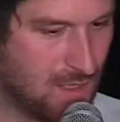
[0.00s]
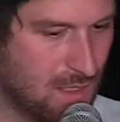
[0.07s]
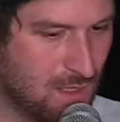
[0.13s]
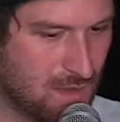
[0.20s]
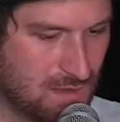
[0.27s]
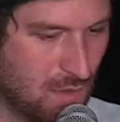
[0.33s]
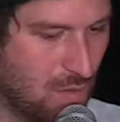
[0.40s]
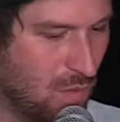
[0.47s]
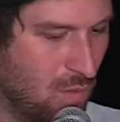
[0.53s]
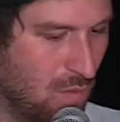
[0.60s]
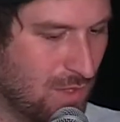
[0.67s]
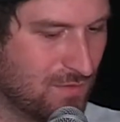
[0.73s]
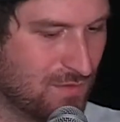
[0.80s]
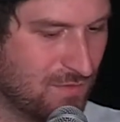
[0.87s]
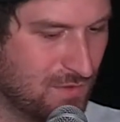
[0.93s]
So
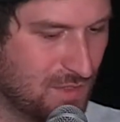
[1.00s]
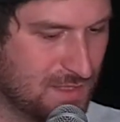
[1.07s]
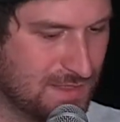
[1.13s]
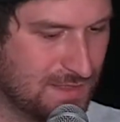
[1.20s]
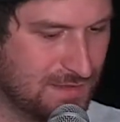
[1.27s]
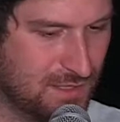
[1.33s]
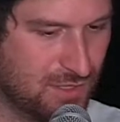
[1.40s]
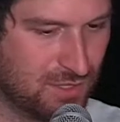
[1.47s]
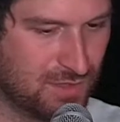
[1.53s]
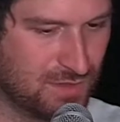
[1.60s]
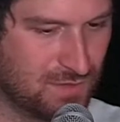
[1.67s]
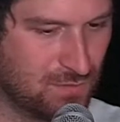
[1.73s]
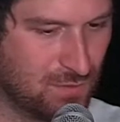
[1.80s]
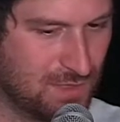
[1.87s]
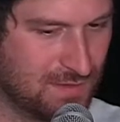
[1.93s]
one of the first
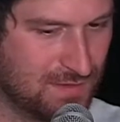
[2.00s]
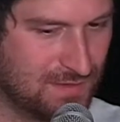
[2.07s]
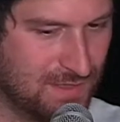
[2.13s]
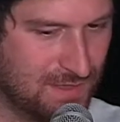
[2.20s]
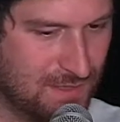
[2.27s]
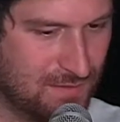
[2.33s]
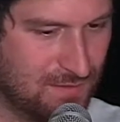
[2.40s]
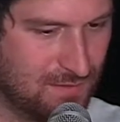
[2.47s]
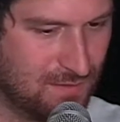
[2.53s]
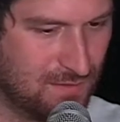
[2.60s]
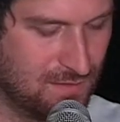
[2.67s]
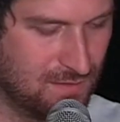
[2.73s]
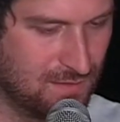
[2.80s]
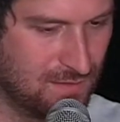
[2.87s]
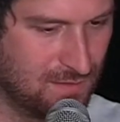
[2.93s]
decisions was that
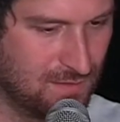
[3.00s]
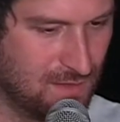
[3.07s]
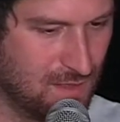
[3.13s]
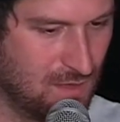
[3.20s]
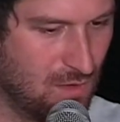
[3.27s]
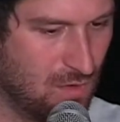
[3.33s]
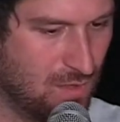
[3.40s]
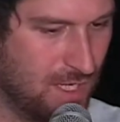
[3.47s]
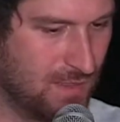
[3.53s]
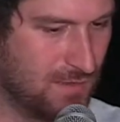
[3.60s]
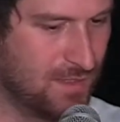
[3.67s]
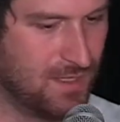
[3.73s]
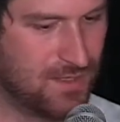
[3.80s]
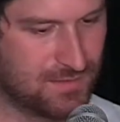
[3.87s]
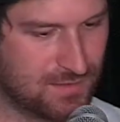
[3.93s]
okay,
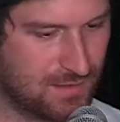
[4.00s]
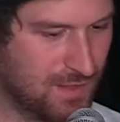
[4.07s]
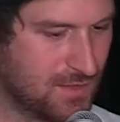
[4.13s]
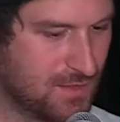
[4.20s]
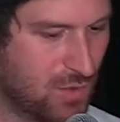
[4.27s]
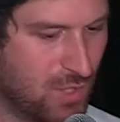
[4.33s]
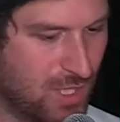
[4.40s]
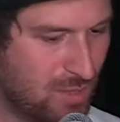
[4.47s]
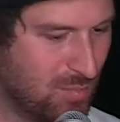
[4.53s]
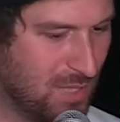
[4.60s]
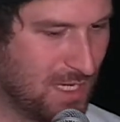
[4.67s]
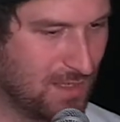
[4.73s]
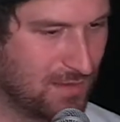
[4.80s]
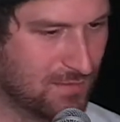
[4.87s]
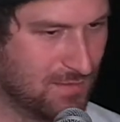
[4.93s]
there is a historic
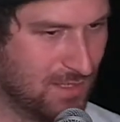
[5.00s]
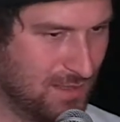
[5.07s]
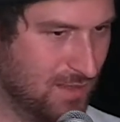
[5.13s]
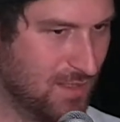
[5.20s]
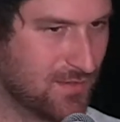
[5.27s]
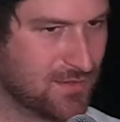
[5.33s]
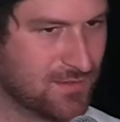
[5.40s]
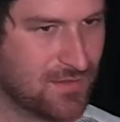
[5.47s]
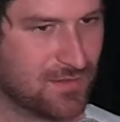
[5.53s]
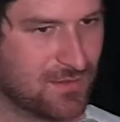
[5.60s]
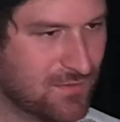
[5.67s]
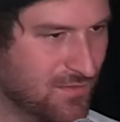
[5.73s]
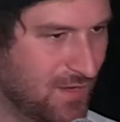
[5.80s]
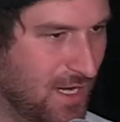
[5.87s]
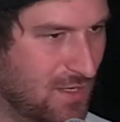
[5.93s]
part and there is a
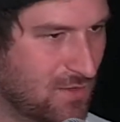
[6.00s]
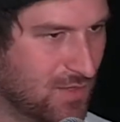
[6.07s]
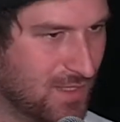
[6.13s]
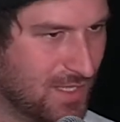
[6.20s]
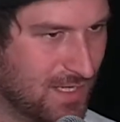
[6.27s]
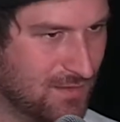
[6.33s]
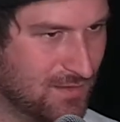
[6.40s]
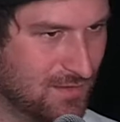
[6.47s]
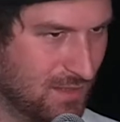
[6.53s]
certain value in that.